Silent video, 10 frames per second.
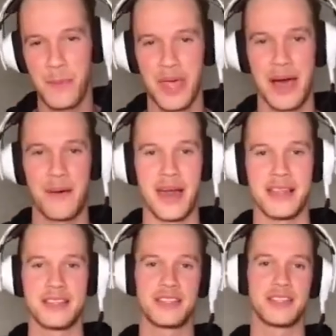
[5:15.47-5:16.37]
So,
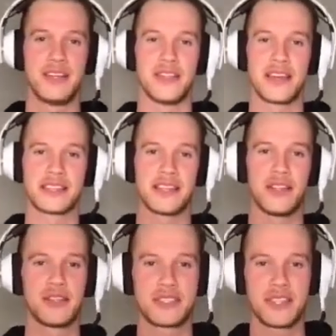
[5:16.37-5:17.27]
and they
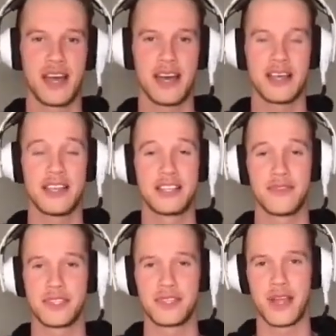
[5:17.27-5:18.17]
lost
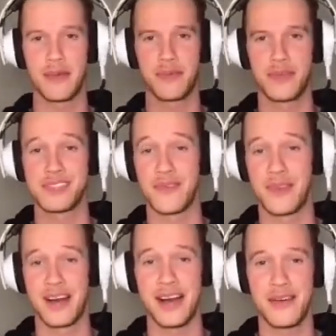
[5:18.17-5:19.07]
Devontae Graham
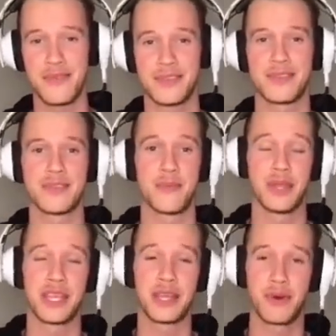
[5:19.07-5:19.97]
37.5 and
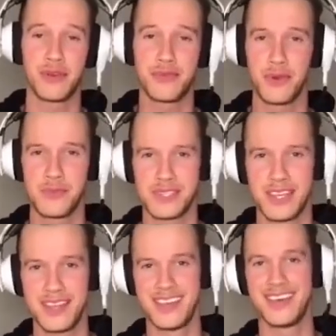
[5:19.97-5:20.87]
Malik Monk 40%.
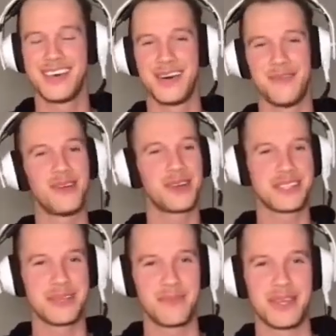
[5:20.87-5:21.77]
I'm
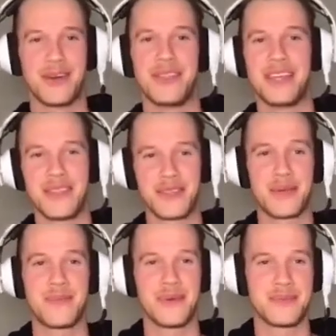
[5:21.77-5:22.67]
focusing big on the other
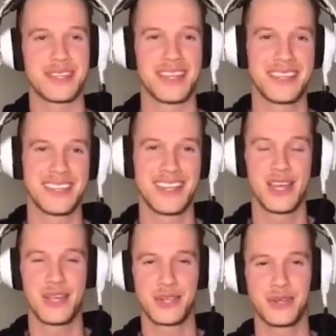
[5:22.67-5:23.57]
3-point%
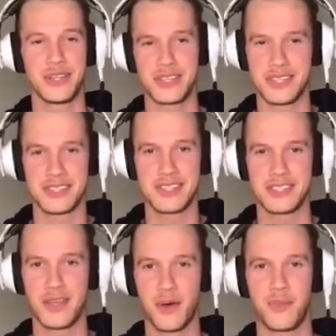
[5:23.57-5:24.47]
shooting because it's
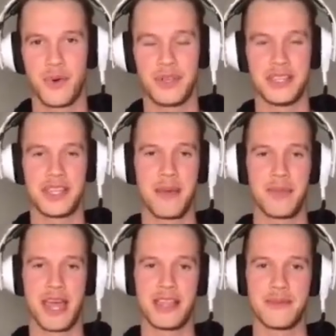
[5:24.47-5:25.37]
so important in the
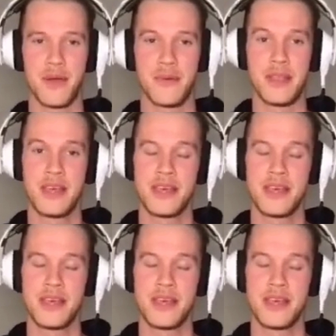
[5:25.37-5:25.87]
NBA at the moment.